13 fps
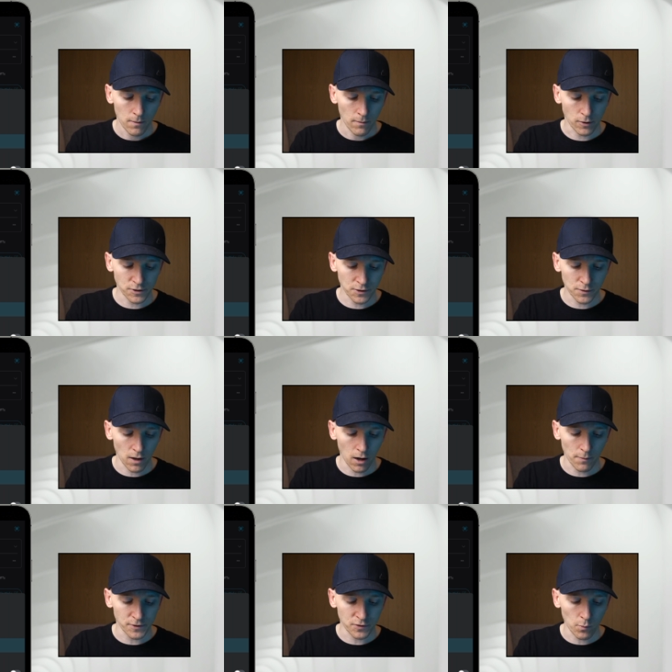I'll just use
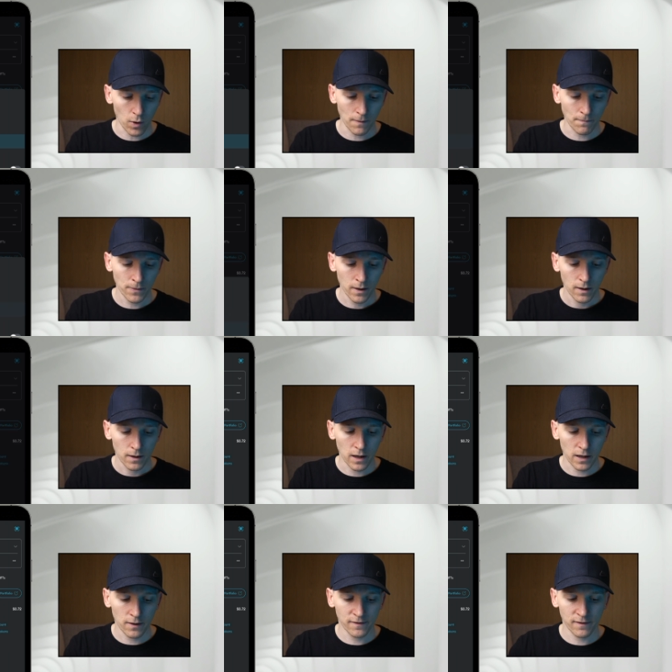Arbitrum one.
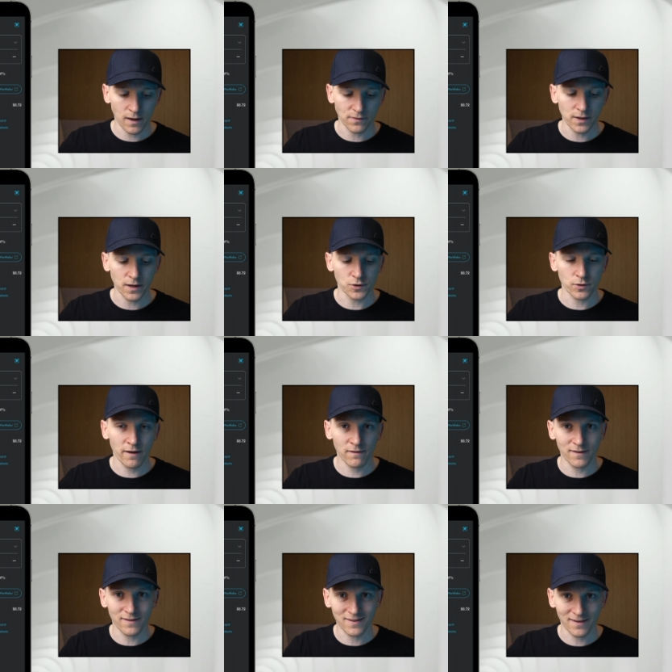Like I said, the address
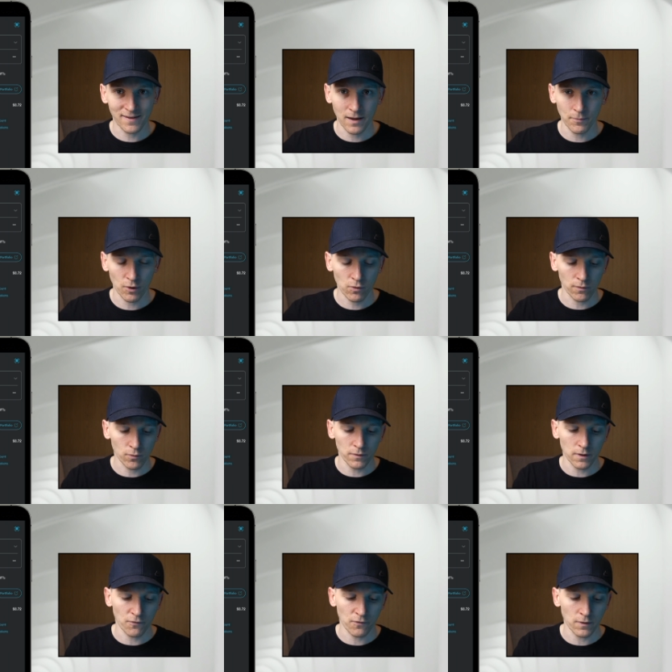is the same across all
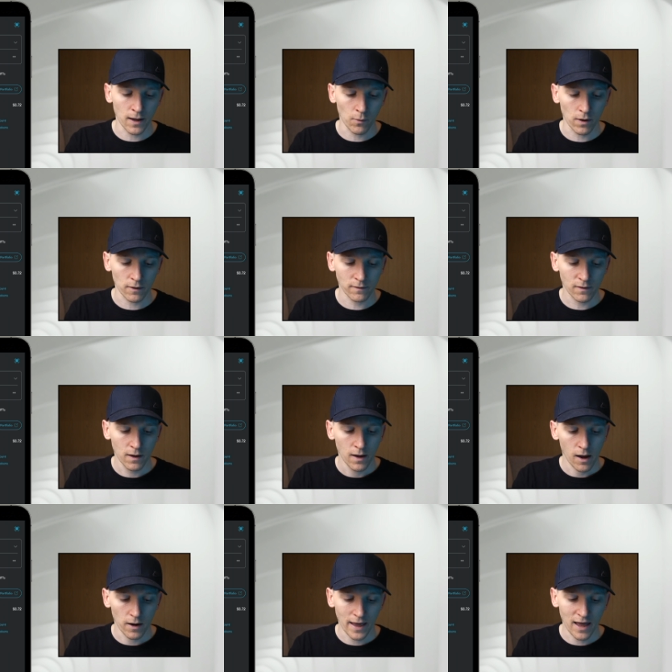the different networks,
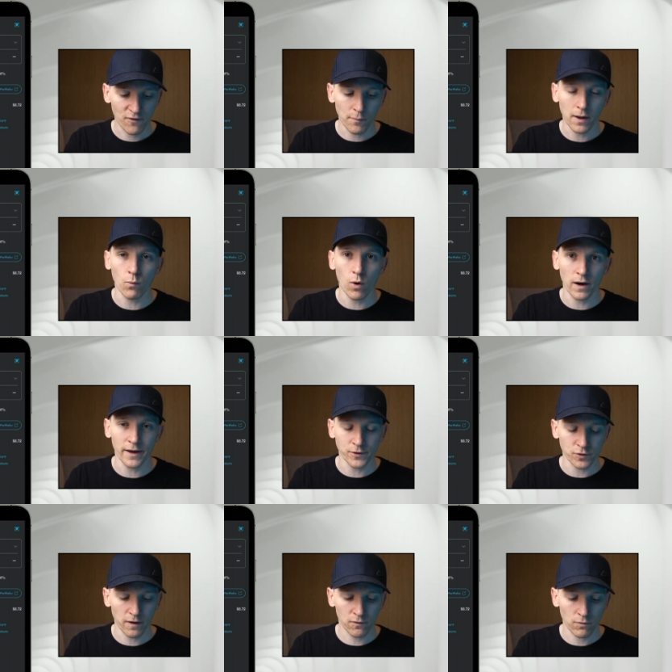and I have my wallet
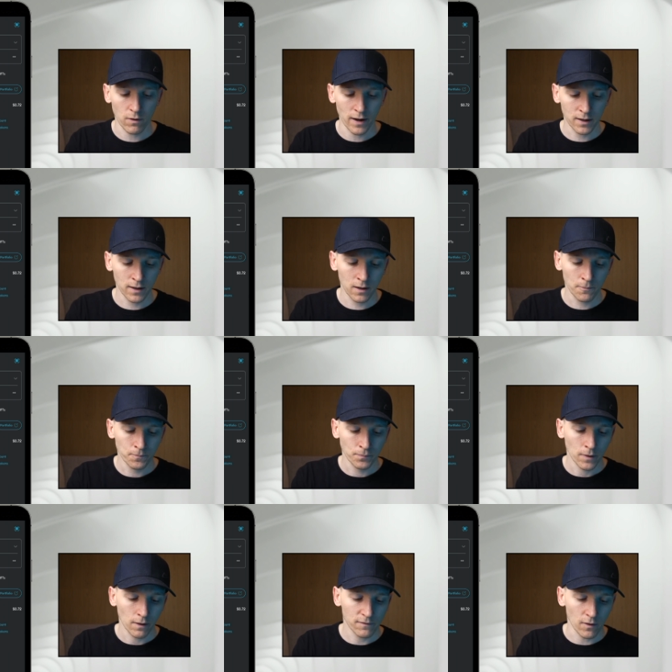address right here.
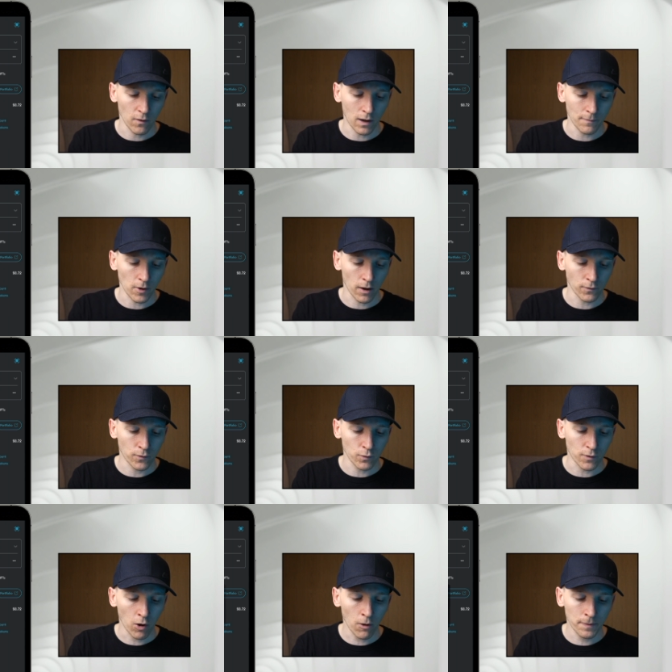So I'm going to
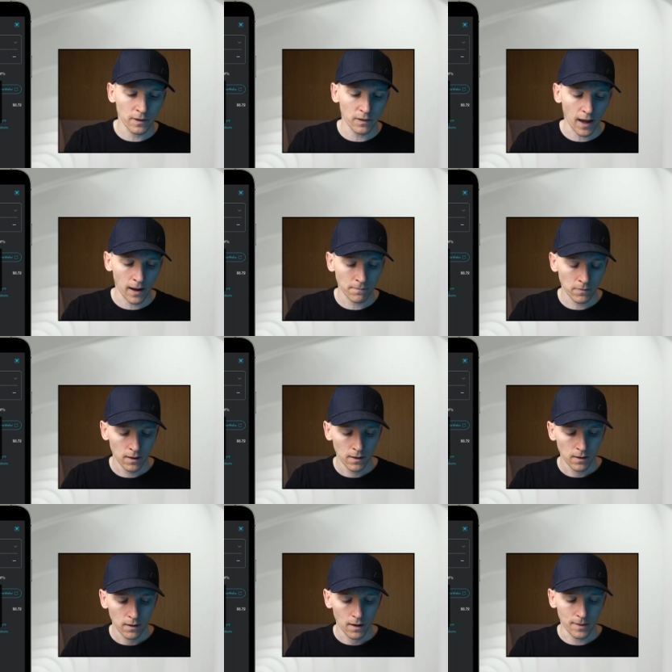copy that,
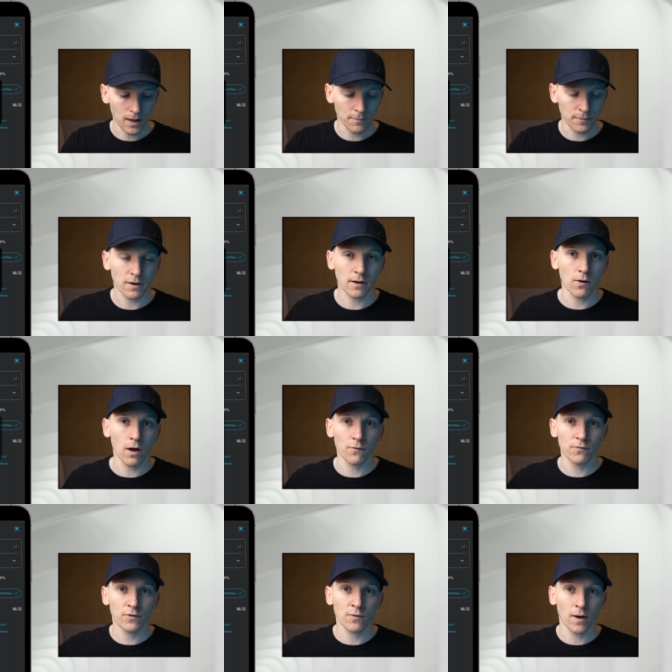and then I'm going to go
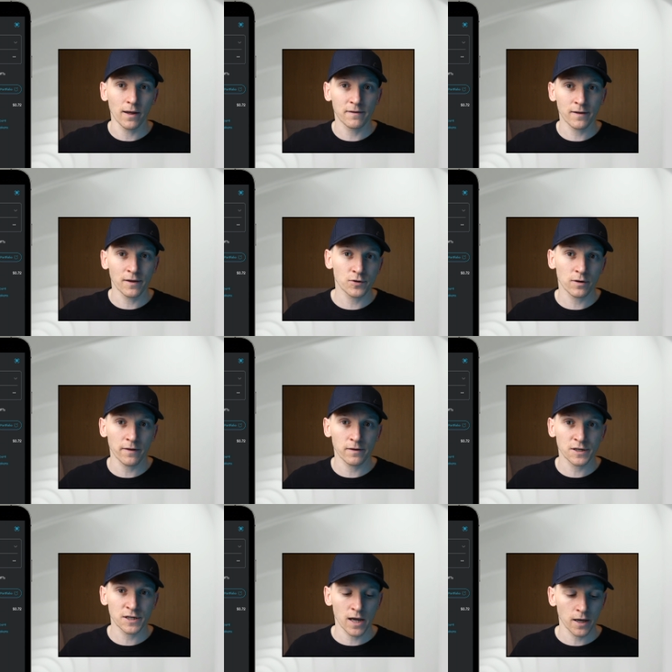over to my centralized
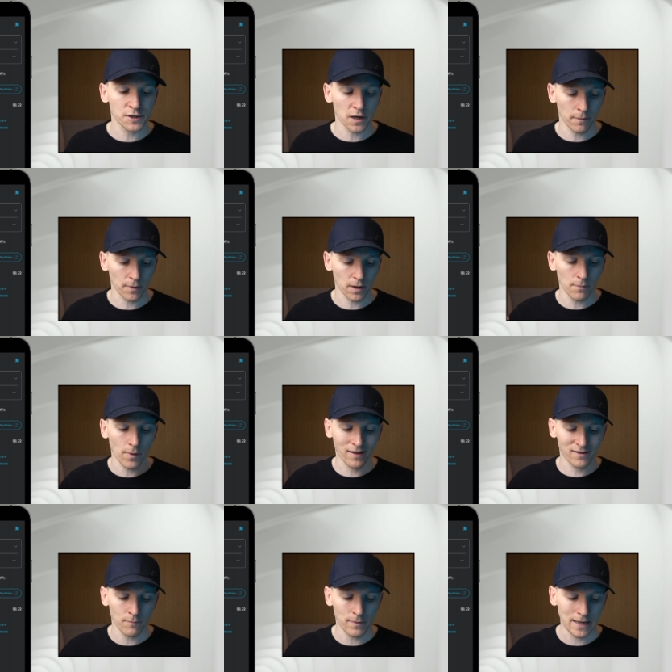exchange and I'm going to buy
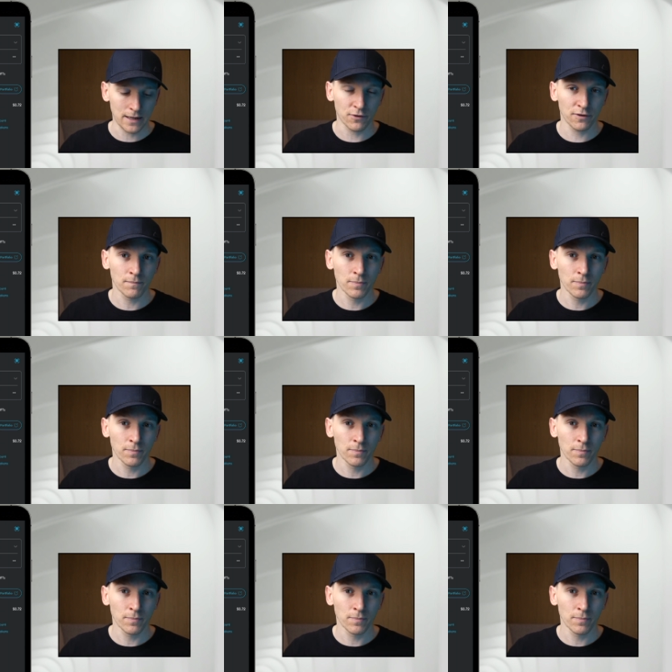some E T H.